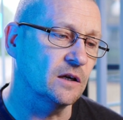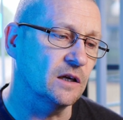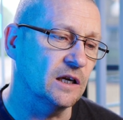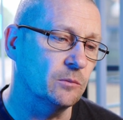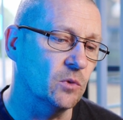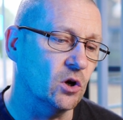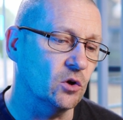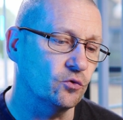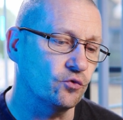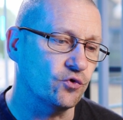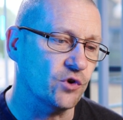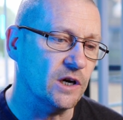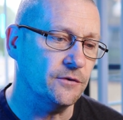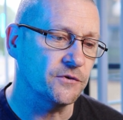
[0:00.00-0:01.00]
on
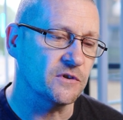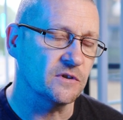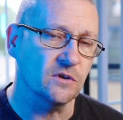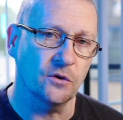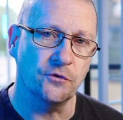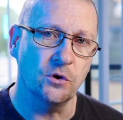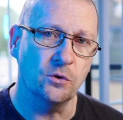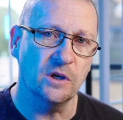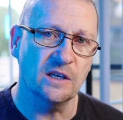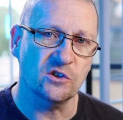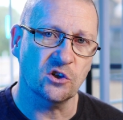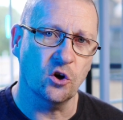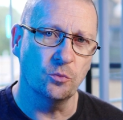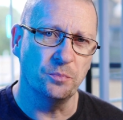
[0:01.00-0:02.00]
draft a few
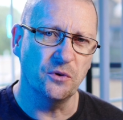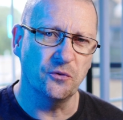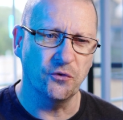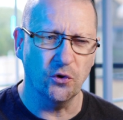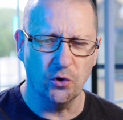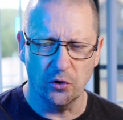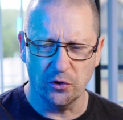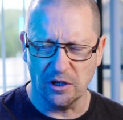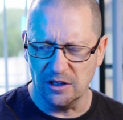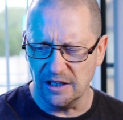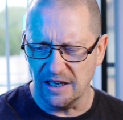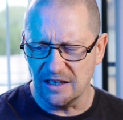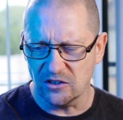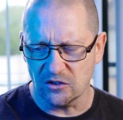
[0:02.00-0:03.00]
years ago before the
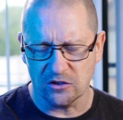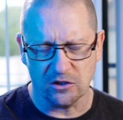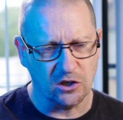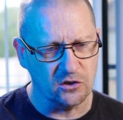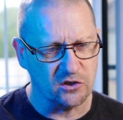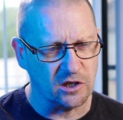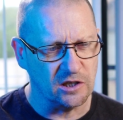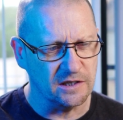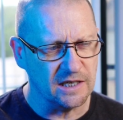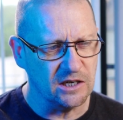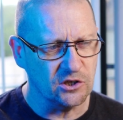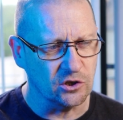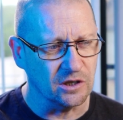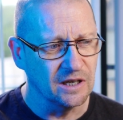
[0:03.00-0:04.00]
latest
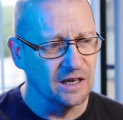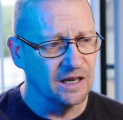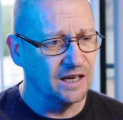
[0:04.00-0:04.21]
consolidation,